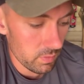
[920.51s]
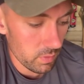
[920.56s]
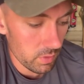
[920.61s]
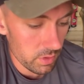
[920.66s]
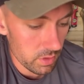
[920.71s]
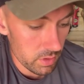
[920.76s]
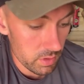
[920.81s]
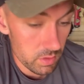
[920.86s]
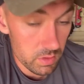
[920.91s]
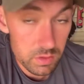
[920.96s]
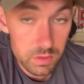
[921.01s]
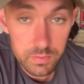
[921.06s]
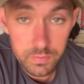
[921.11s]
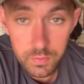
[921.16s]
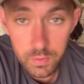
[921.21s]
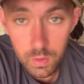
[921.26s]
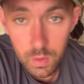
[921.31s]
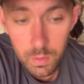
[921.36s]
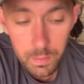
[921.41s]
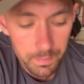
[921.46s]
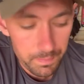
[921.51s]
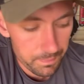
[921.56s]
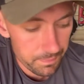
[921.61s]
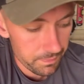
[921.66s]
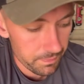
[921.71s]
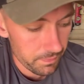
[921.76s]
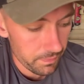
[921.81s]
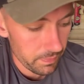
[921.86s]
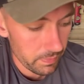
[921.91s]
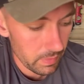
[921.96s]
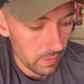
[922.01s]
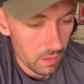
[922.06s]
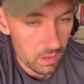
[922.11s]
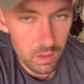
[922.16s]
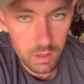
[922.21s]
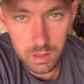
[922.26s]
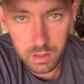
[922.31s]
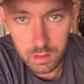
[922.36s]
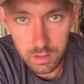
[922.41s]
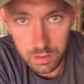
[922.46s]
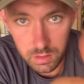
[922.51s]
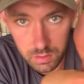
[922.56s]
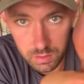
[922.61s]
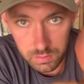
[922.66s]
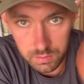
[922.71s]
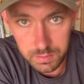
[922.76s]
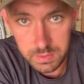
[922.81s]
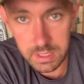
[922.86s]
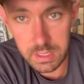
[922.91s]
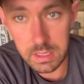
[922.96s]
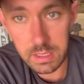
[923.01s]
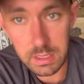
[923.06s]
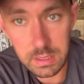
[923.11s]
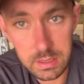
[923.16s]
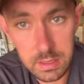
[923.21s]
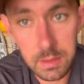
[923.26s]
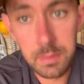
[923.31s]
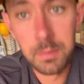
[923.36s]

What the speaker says: use them for. All right, take it easy.